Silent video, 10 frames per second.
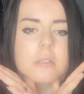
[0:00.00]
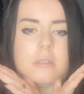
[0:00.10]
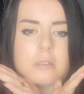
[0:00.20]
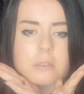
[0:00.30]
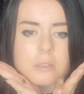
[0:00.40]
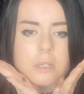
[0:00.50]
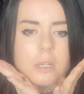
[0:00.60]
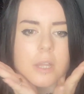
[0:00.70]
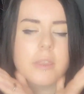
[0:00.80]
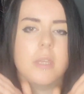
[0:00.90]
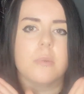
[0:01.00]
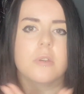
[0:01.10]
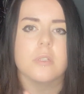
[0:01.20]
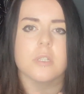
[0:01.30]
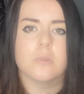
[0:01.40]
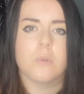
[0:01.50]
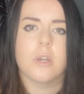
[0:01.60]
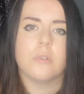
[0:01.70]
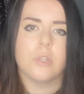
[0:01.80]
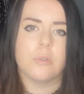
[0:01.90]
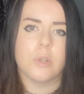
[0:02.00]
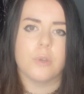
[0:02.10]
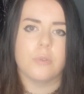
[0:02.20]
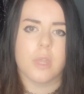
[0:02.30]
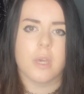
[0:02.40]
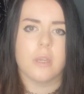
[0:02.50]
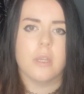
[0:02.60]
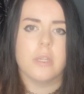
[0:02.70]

I think because as well, you know that